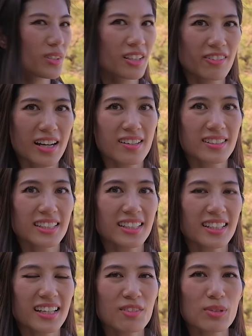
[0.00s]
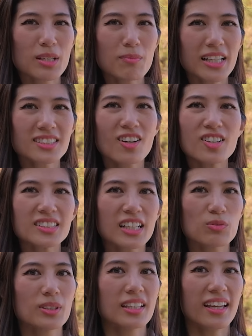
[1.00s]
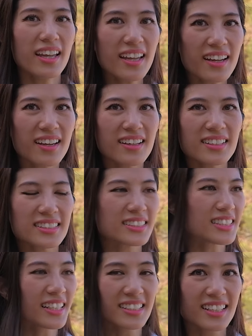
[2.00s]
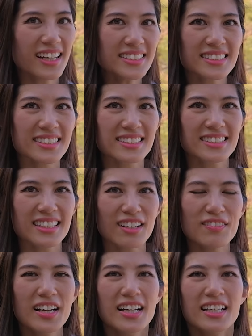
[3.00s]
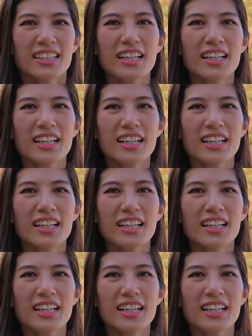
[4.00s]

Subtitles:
the ground here, and when it makes contact with the air it just ignites itself.